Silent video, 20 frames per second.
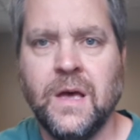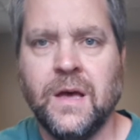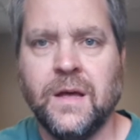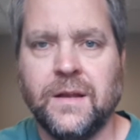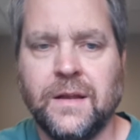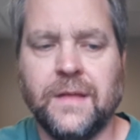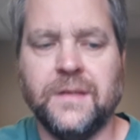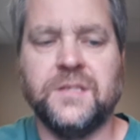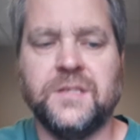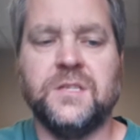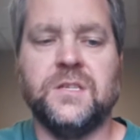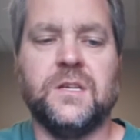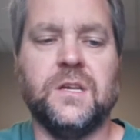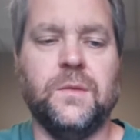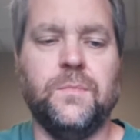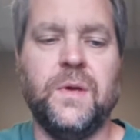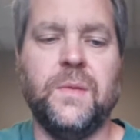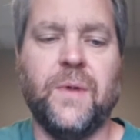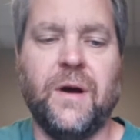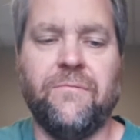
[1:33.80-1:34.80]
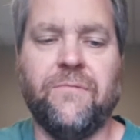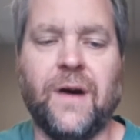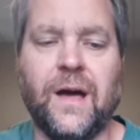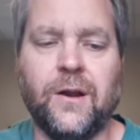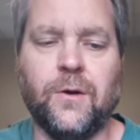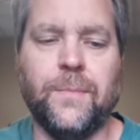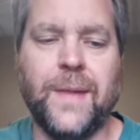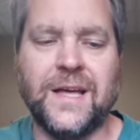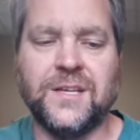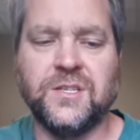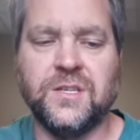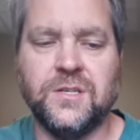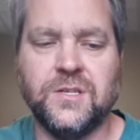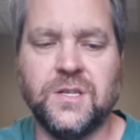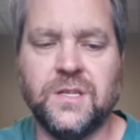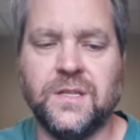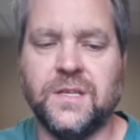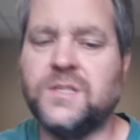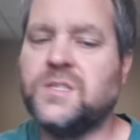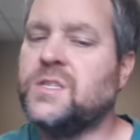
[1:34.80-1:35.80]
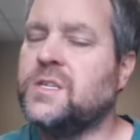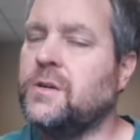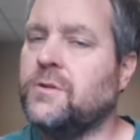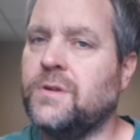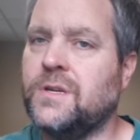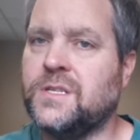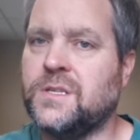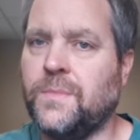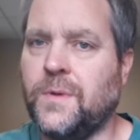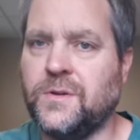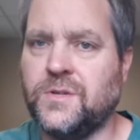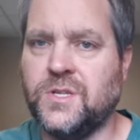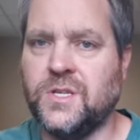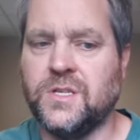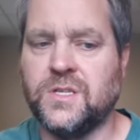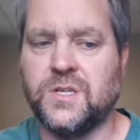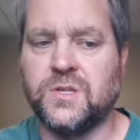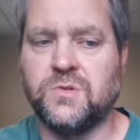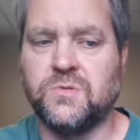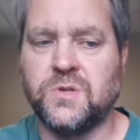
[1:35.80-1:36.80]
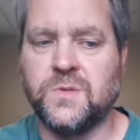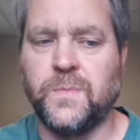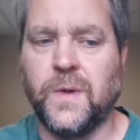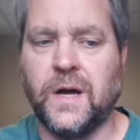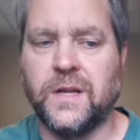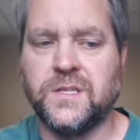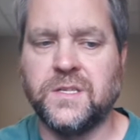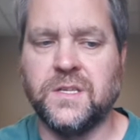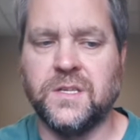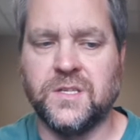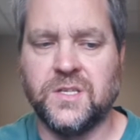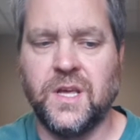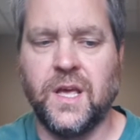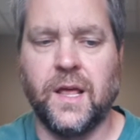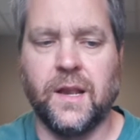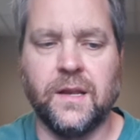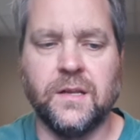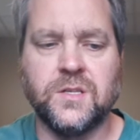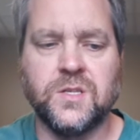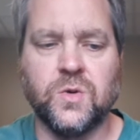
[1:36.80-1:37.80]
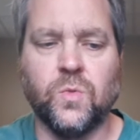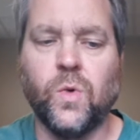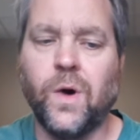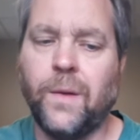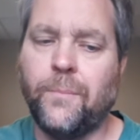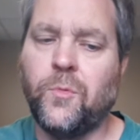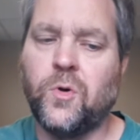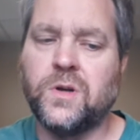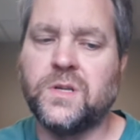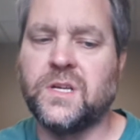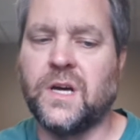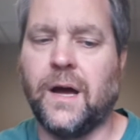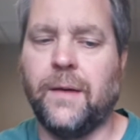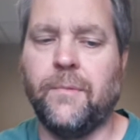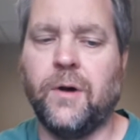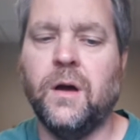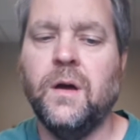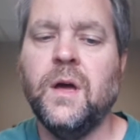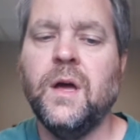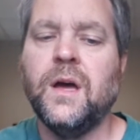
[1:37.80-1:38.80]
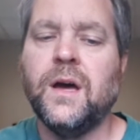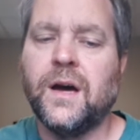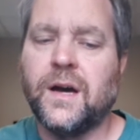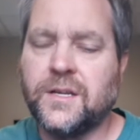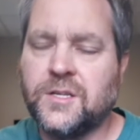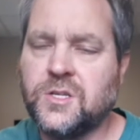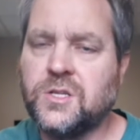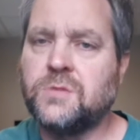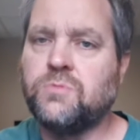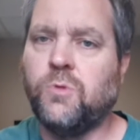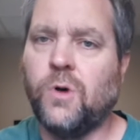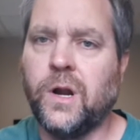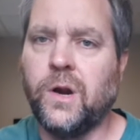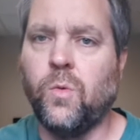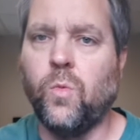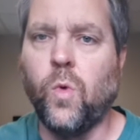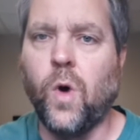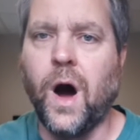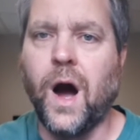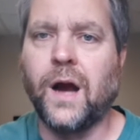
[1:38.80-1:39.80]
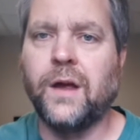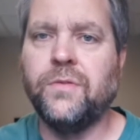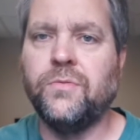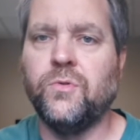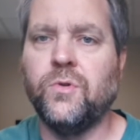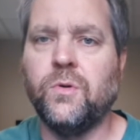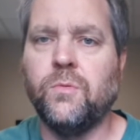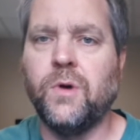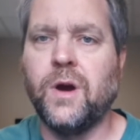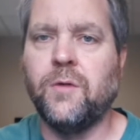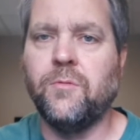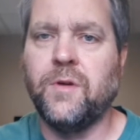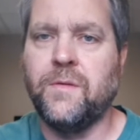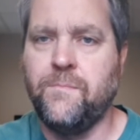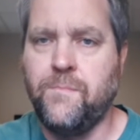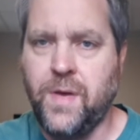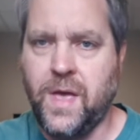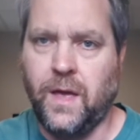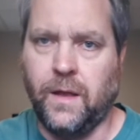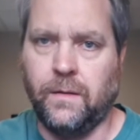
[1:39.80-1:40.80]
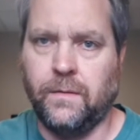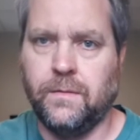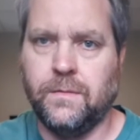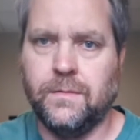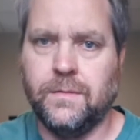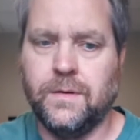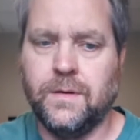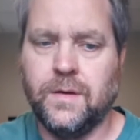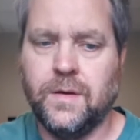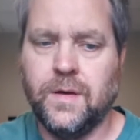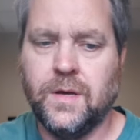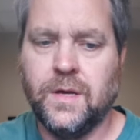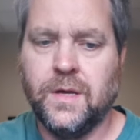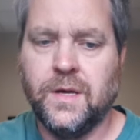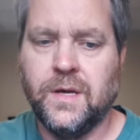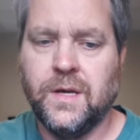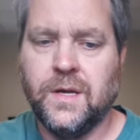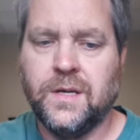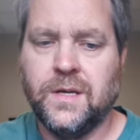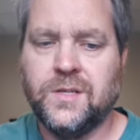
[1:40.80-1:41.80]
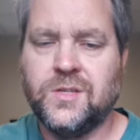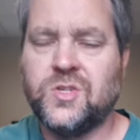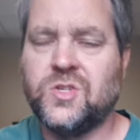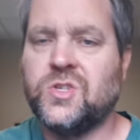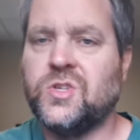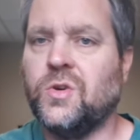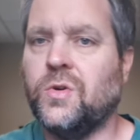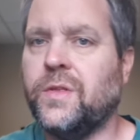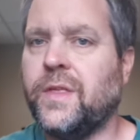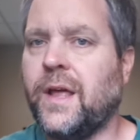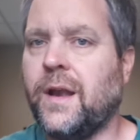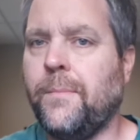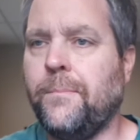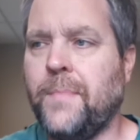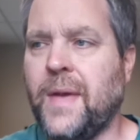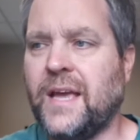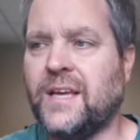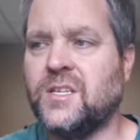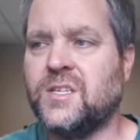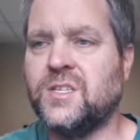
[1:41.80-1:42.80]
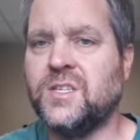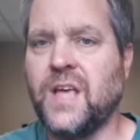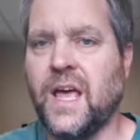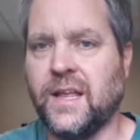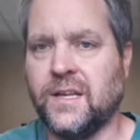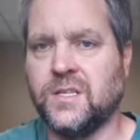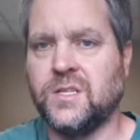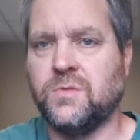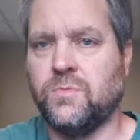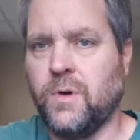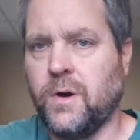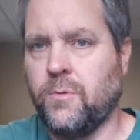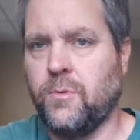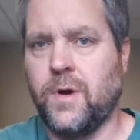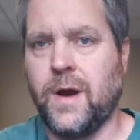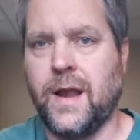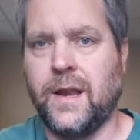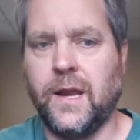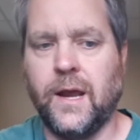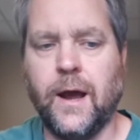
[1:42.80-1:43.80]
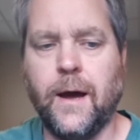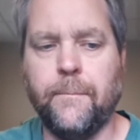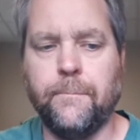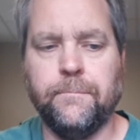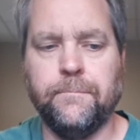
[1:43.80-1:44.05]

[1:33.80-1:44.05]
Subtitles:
Now, this is going to be my final message in this series about Jesus' response to sin. And so one more time, I just want to walk through where we've been so that it makes sense where we're ending up.